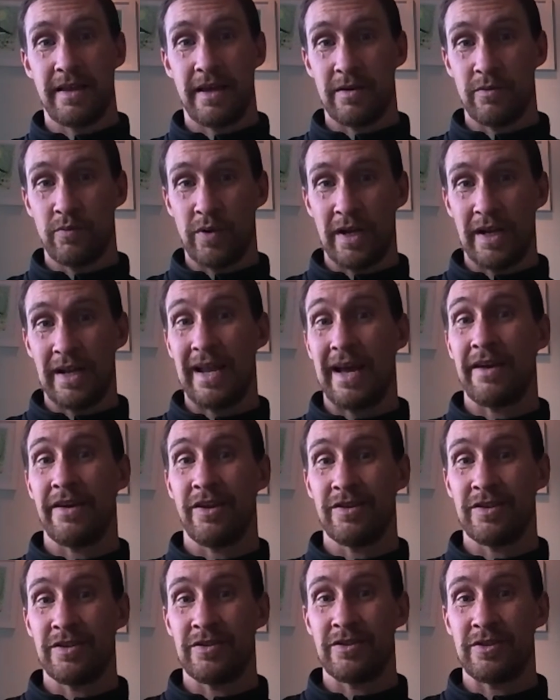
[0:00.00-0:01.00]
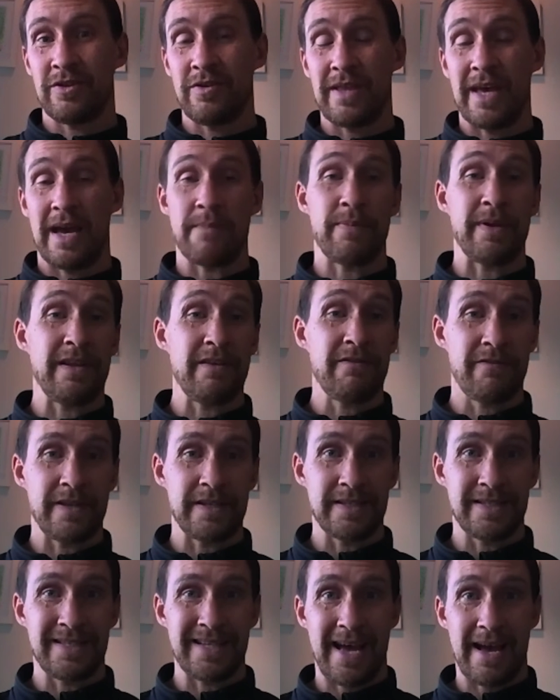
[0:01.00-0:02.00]
will allow you to do that. But if
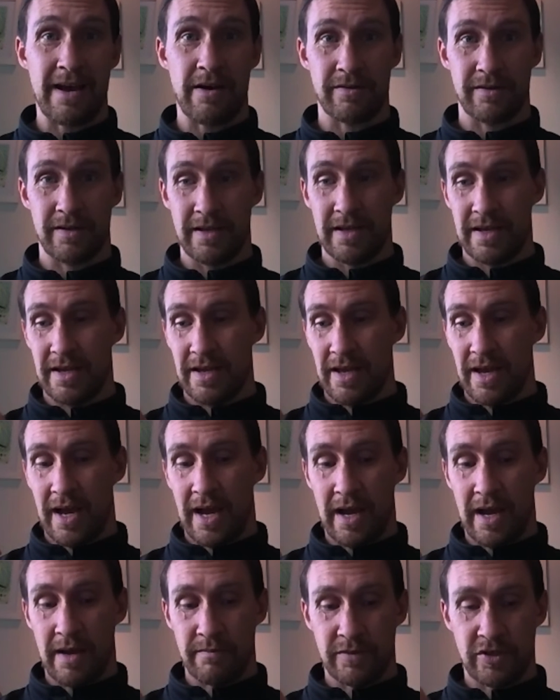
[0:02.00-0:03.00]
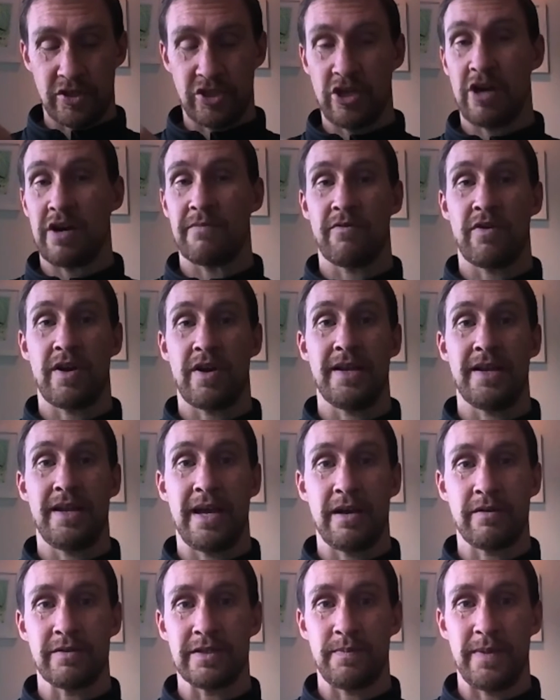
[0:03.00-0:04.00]
in doubt, show up right
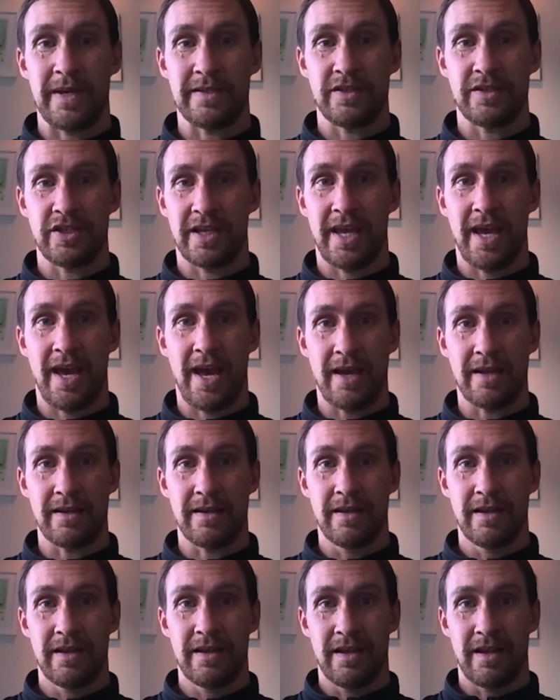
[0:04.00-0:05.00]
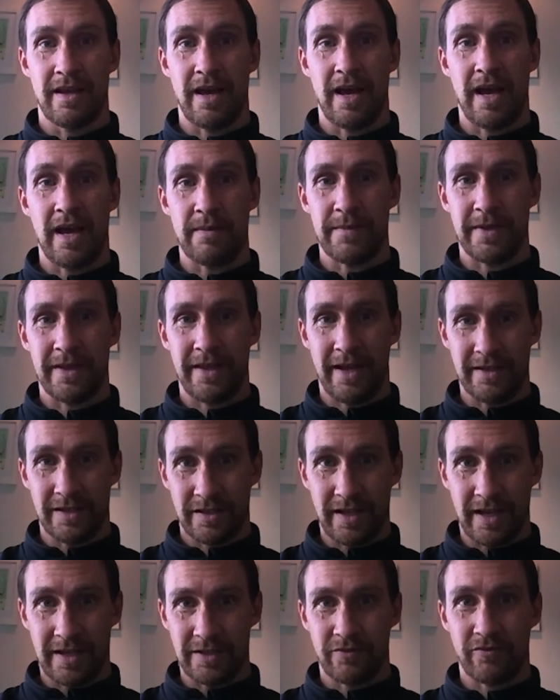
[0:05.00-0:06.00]
now as best you can. And that's
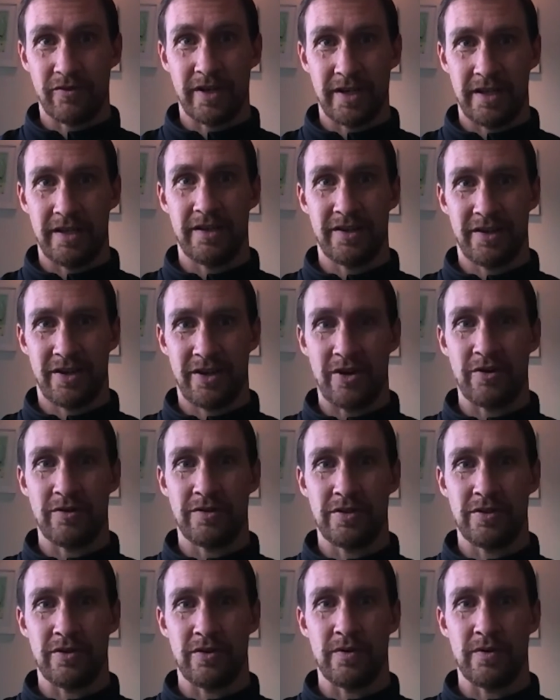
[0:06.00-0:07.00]
really your go-to.